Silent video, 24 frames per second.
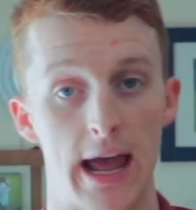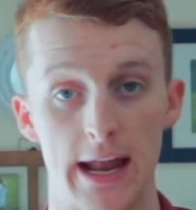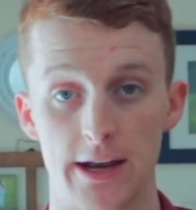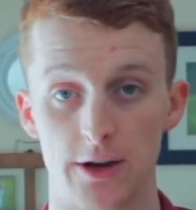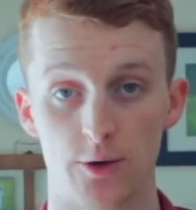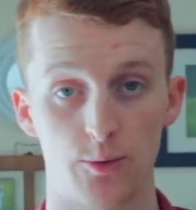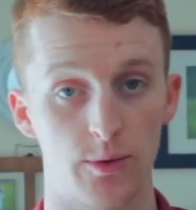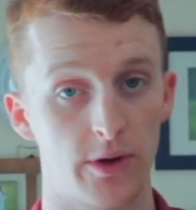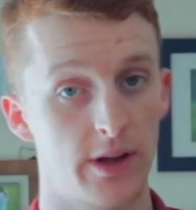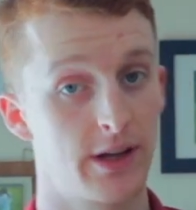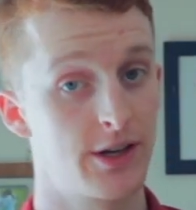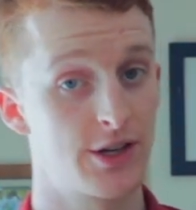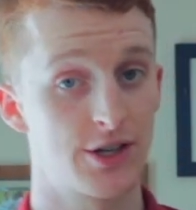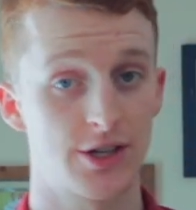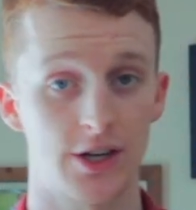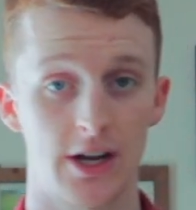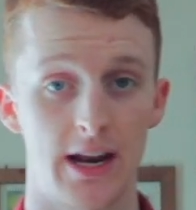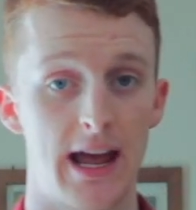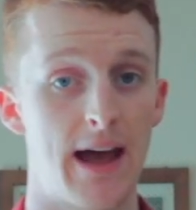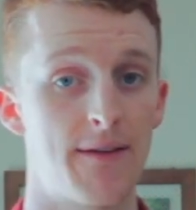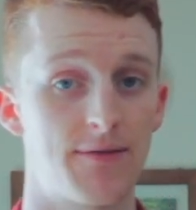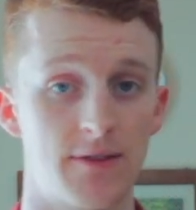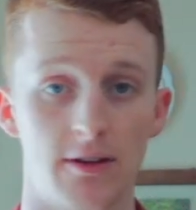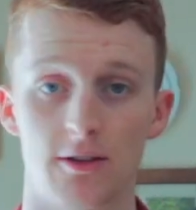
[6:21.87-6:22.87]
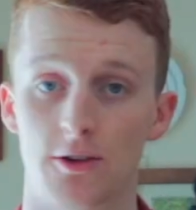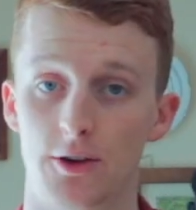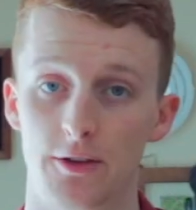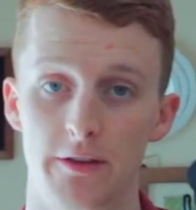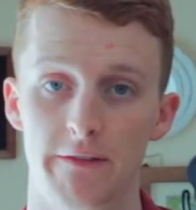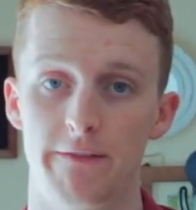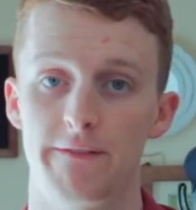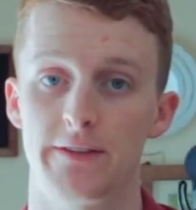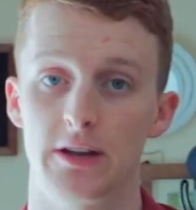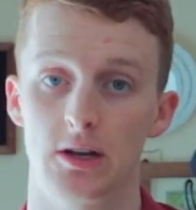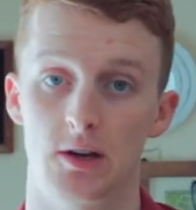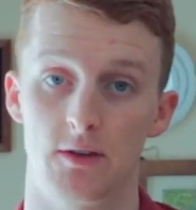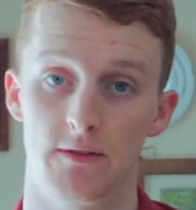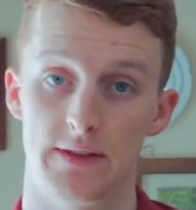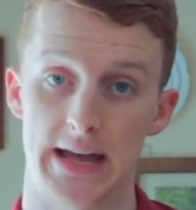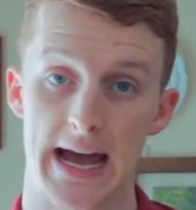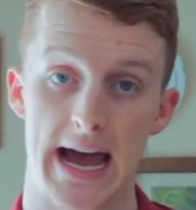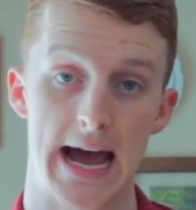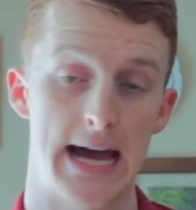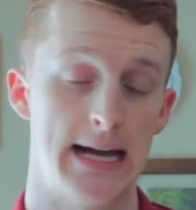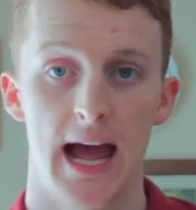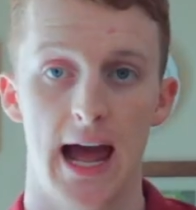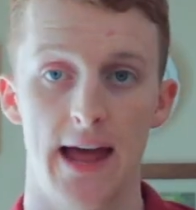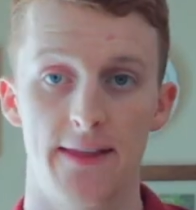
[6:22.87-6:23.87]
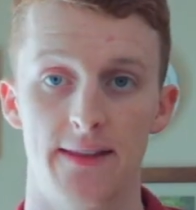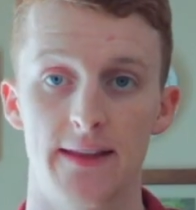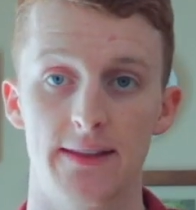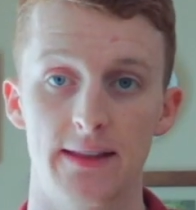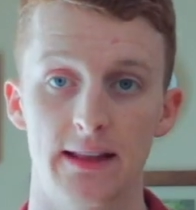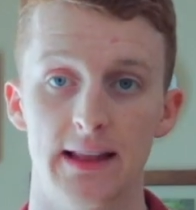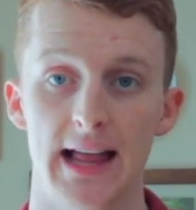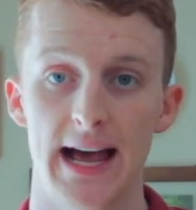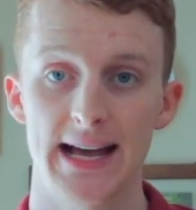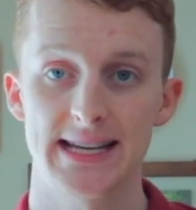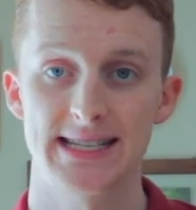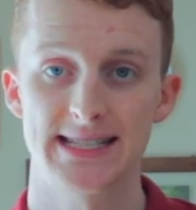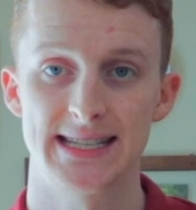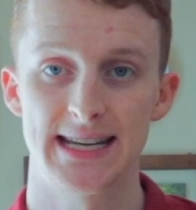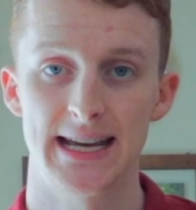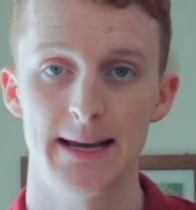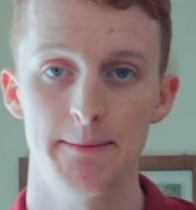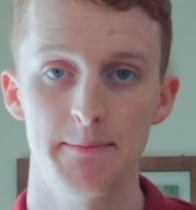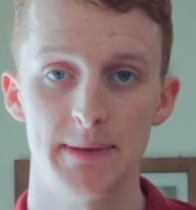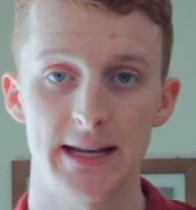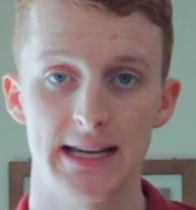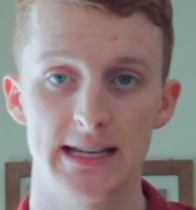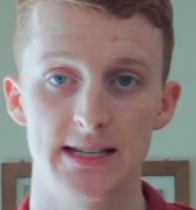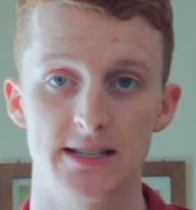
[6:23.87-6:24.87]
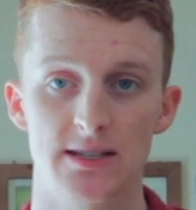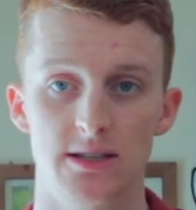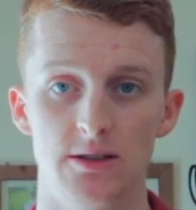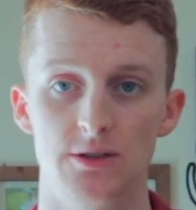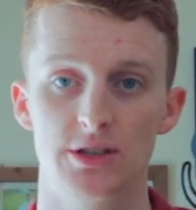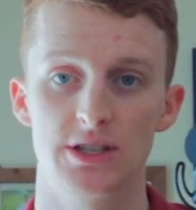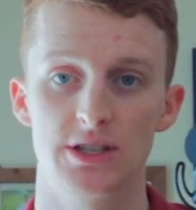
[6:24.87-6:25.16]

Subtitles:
and you're really just gonna have to learn the feel of that. And then the last tip is to